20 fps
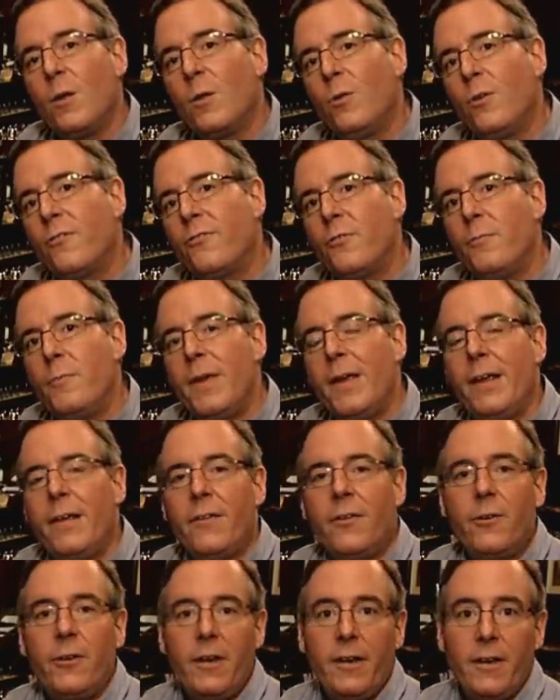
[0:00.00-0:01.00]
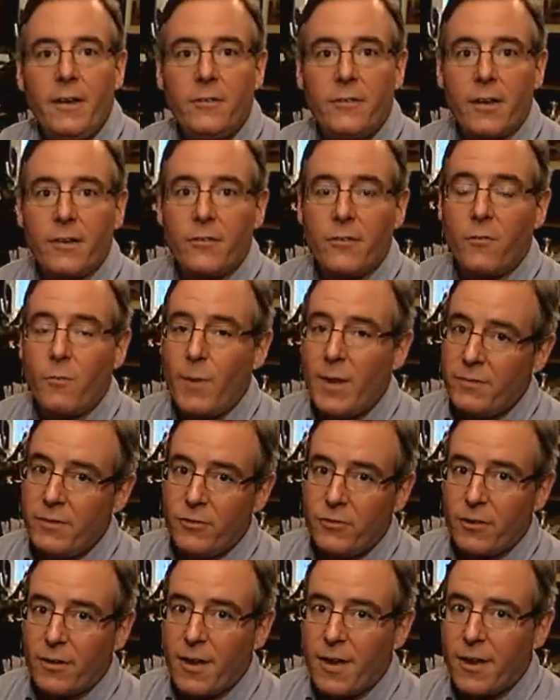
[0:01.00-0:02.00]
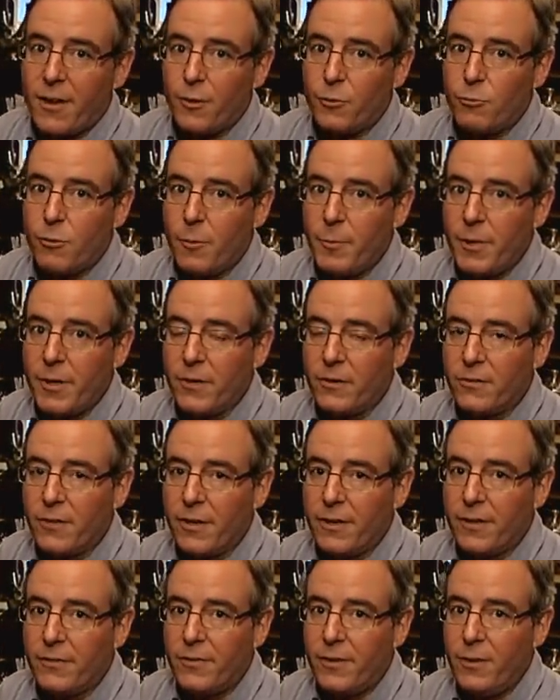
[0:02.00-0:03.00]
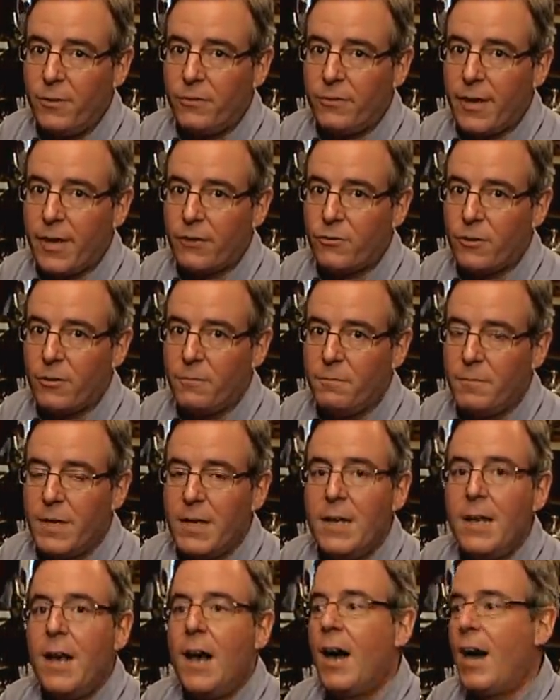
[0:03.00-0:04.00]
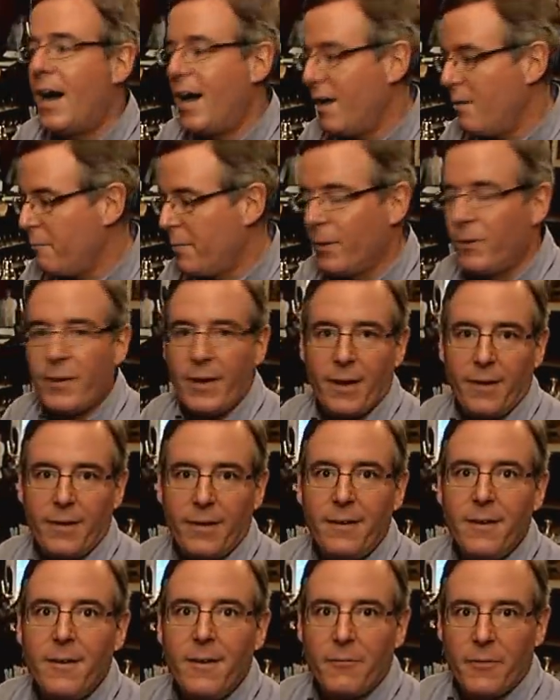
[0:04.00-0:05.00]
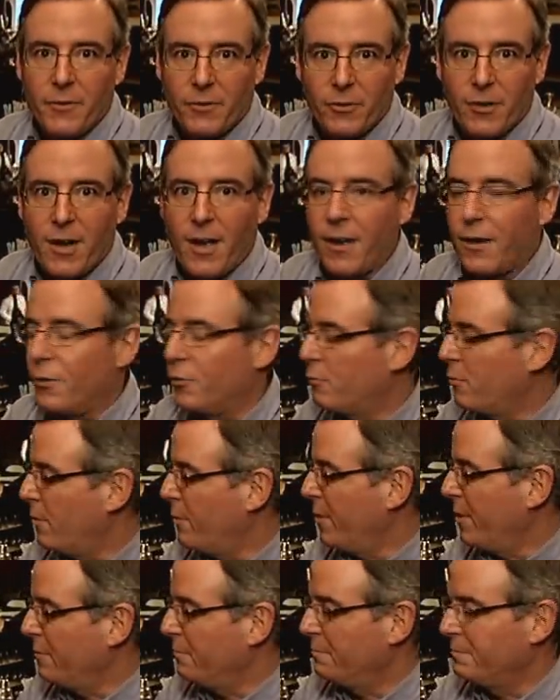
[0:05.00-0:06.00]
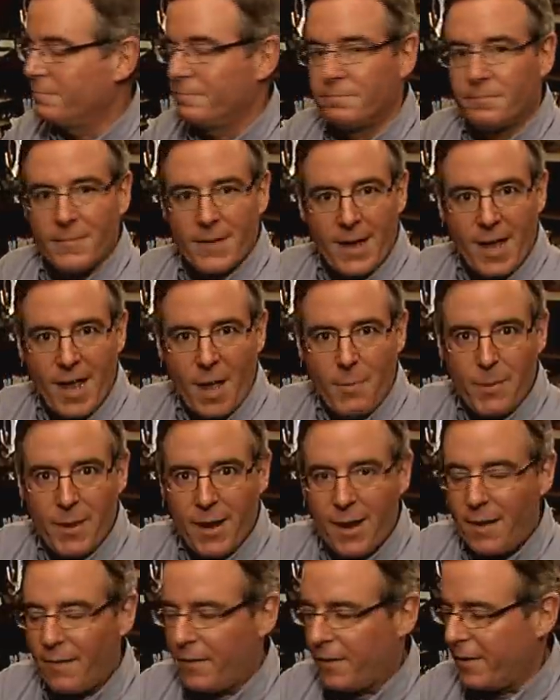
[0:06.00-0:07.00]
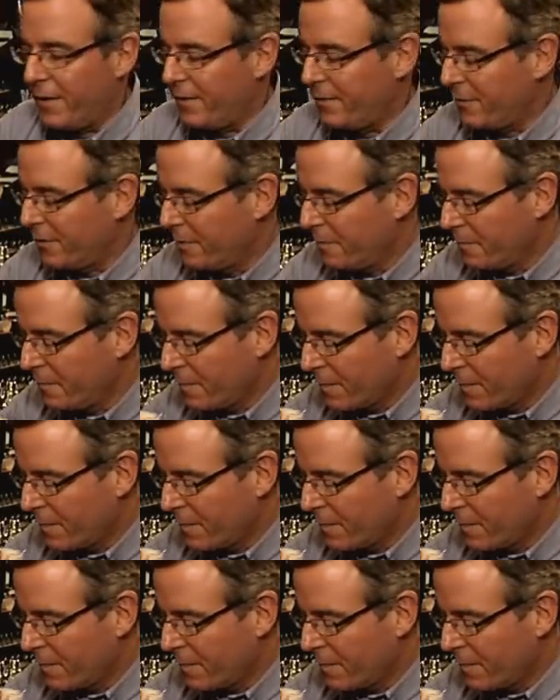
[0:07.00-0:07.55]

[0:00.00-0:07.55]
Look for me in the Good Eating section of Wednesday Chicago Tribune and Sunday's Q section. I'm Bill Daley for the Chicago Tribune. Happy holidays.